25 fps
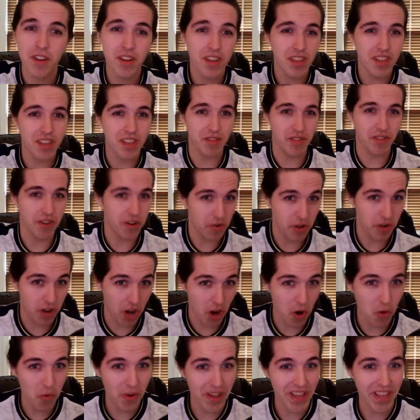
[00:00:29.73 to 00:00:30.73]
you know,
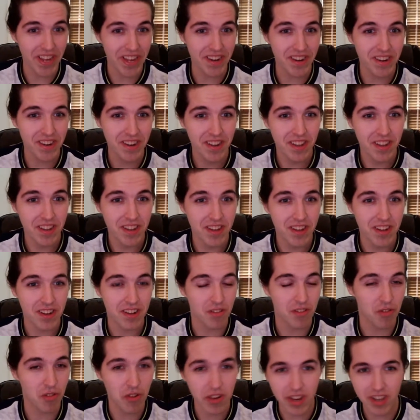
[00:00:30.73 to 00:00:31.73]
go in,
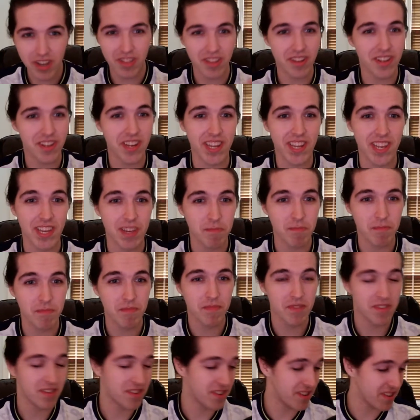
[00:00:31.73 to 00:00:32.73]
look at the team,
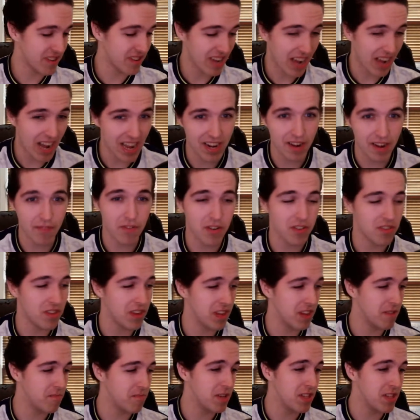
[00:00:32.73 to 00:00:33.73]
decide
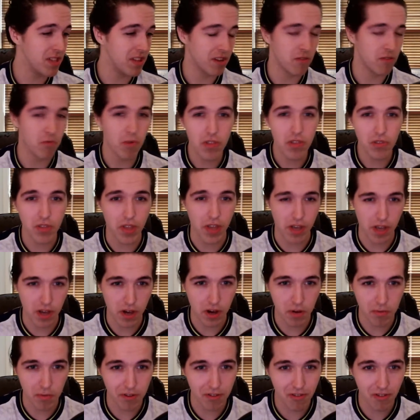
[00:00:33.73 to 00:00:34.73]
everything, be like, what the
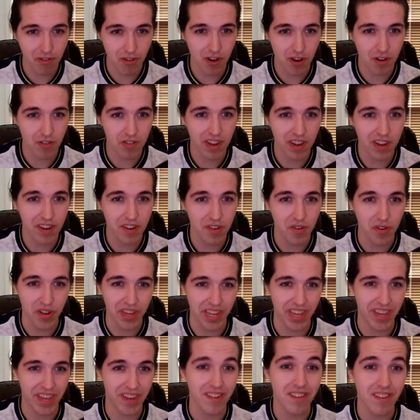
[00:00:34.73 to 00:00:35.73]
hell was Jose doing
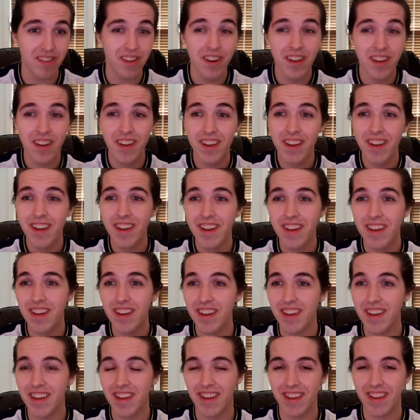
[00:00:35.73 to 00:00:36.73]
here?
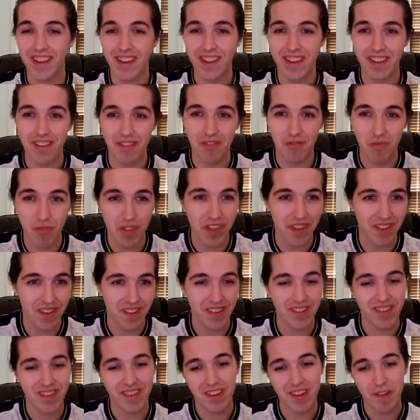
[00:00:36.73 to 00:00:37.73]
And do
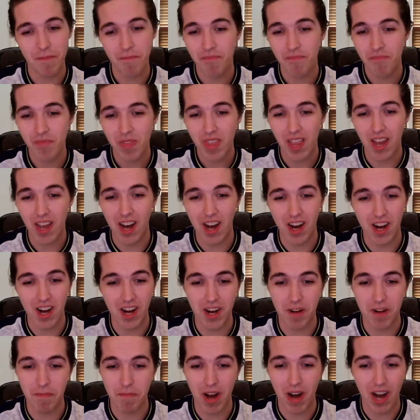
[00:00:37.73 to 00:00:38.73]
this.
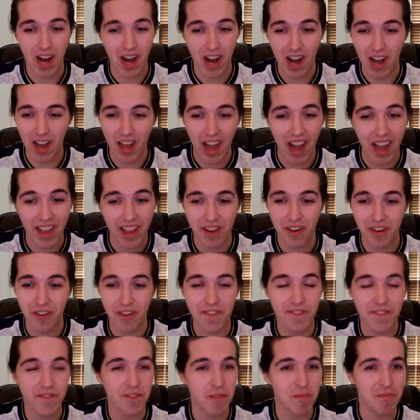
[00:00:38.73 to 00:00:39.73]
I
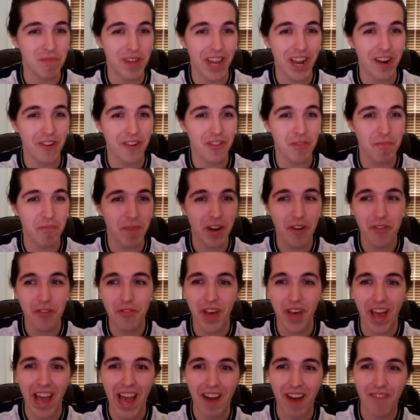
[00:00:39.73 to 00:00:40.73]
heard from Gareth Bale, the
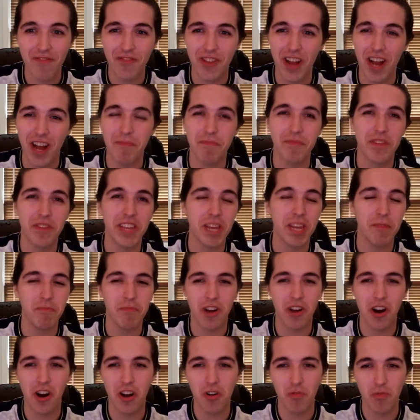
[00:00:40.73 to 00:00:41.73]
halftime team
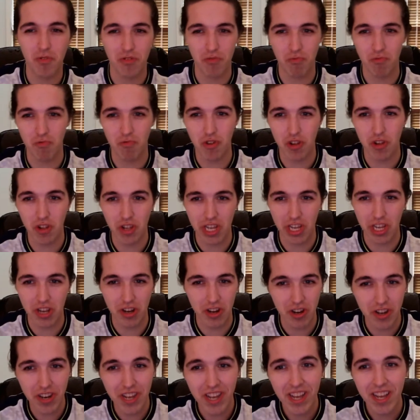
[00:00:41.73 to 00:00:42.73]
talk was really
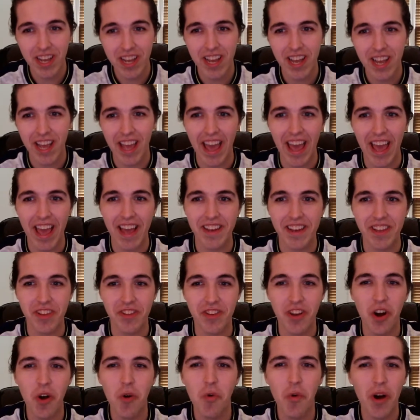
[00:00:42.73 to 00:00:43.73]
good. And you
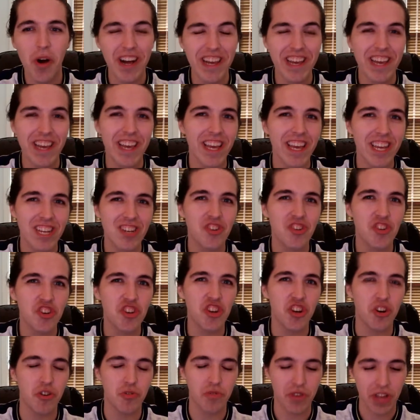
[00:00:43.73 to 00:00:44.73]
know what it
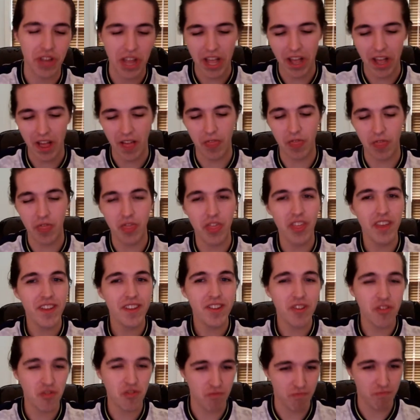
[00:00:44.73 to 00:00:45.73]
showed?
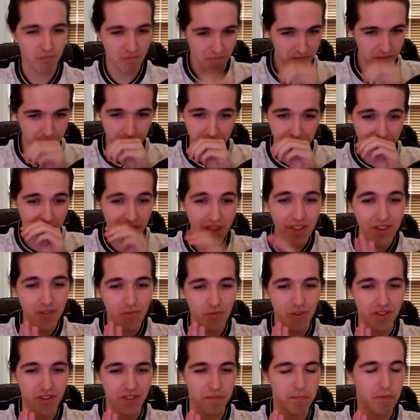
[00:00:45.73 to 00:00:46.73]
This
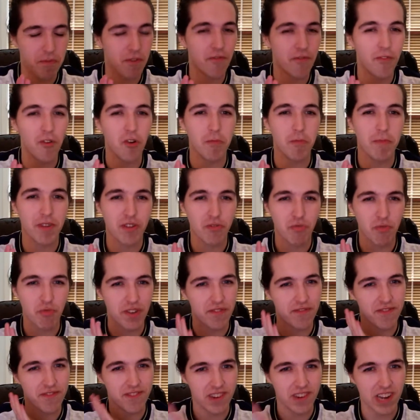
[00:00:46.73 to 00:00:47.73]
was a performance we
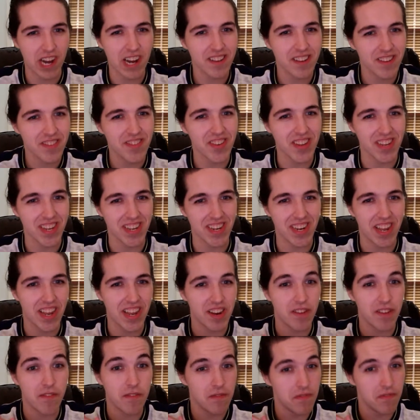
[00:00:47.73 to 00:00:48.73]
have not seen in
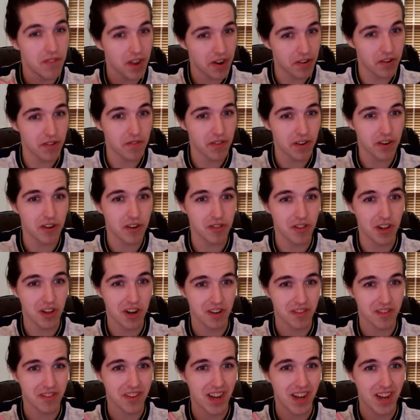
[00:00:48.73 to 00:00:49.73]
a very, very
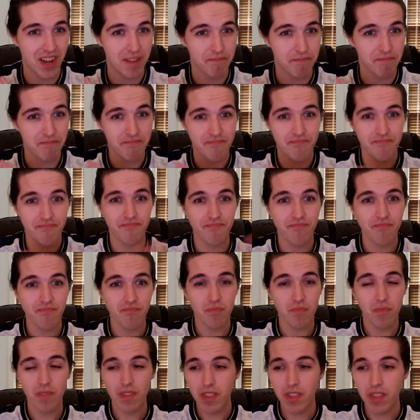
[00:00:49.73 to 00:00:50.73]
long time.
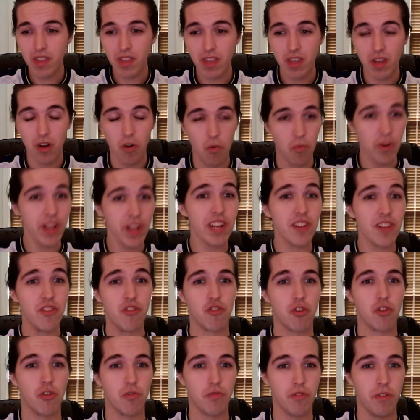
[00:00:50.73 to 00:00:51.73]
We
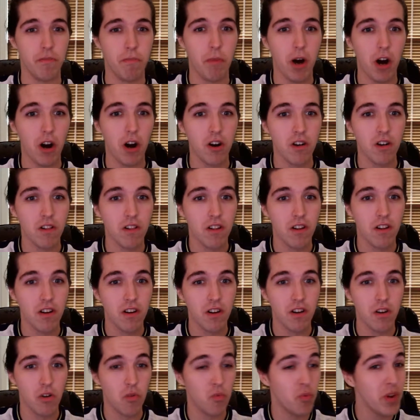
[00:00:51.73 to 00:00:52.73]
controlled the ball.
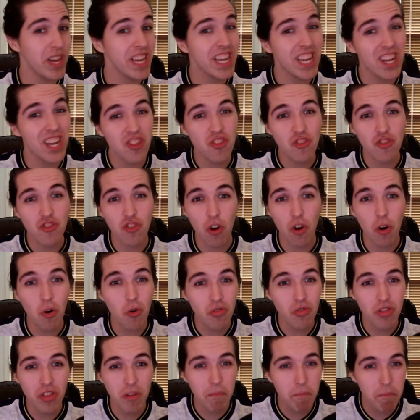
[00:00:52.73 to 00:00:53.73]
We
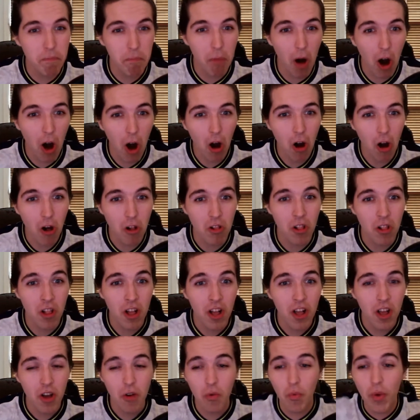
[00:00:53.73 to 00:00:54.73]
controlled the ball.
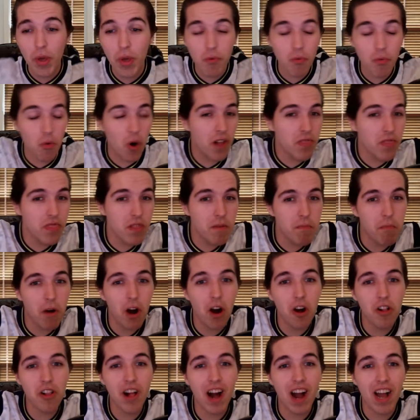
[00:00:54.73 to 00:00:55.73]
We won the
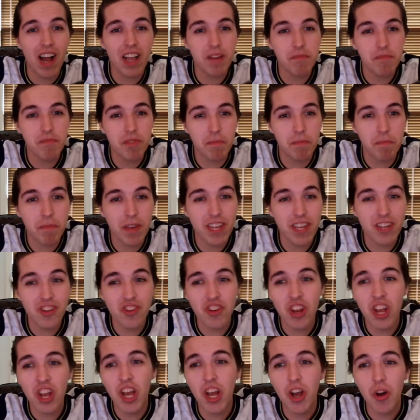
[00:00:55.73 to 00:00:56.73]
ball high up the pitch.
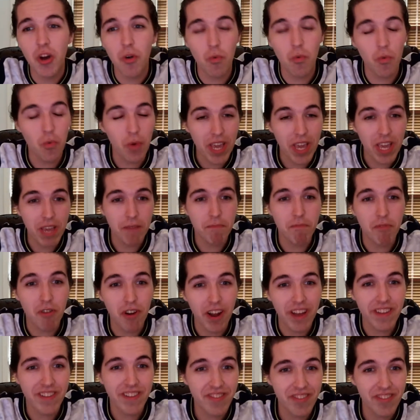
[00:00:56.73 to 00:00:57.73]
We
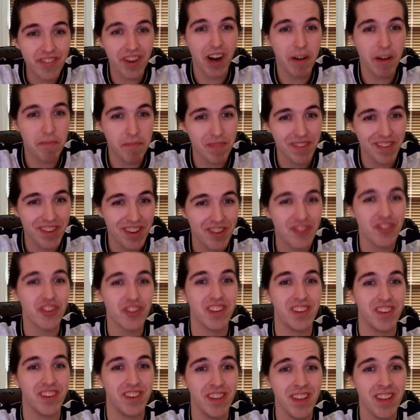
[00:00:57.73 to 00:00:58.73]
pressed the opposition.